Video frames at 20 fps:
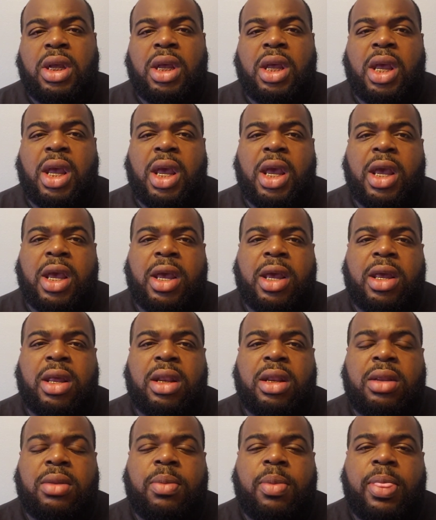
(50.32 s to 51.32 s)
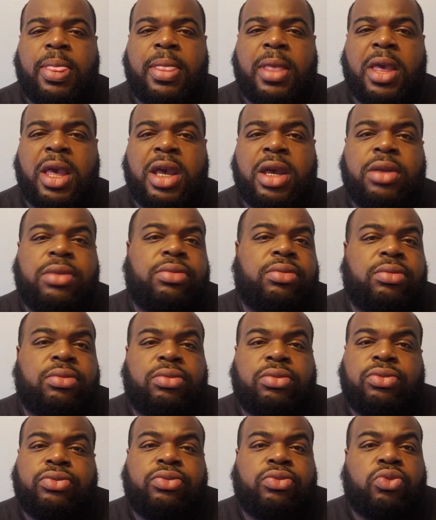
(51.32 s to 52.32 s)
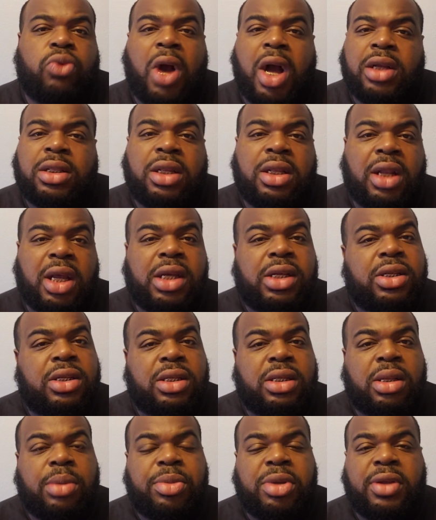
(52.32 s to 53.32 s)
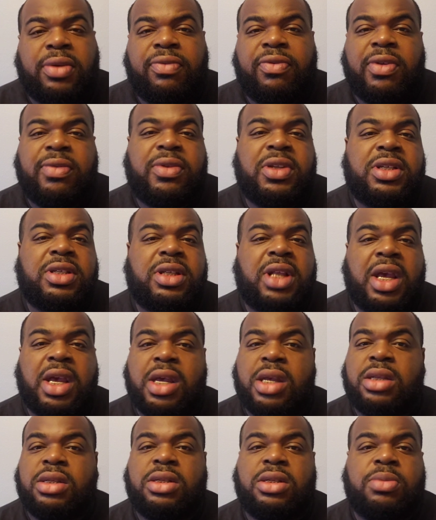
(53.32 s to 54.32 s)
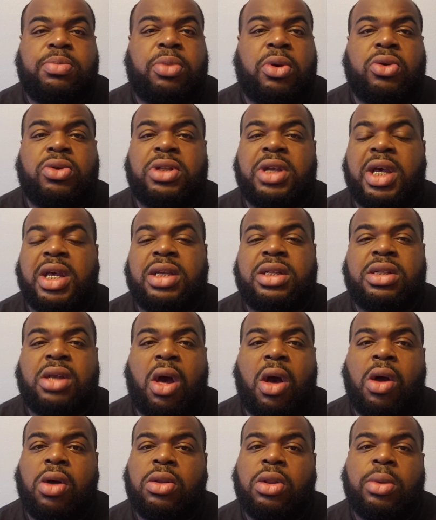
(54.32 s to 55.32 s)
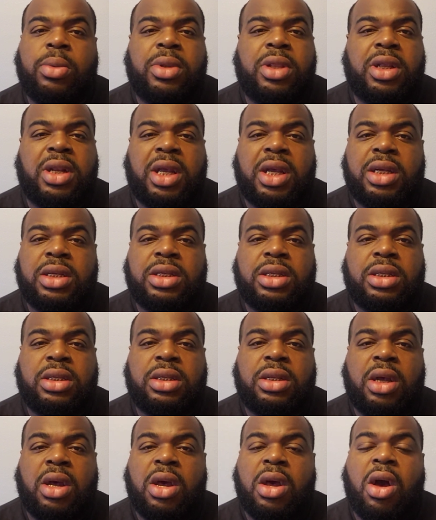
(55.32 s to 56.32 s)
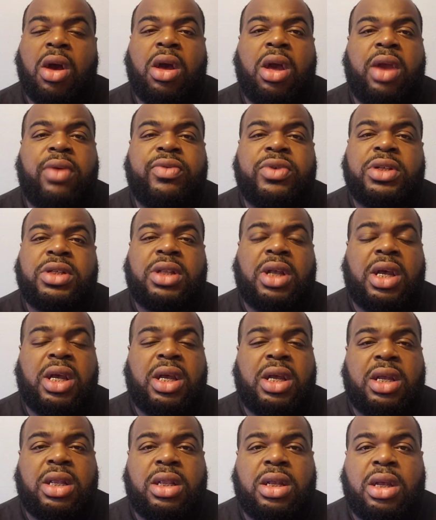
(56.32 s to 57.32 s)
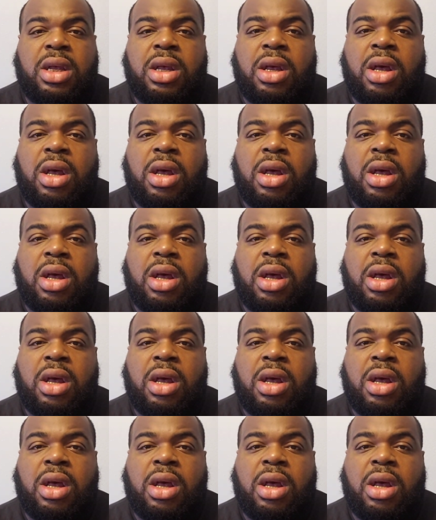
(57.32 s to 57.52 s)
and it rocked the nation. I mean, 50 states, protests all over the nation, every state.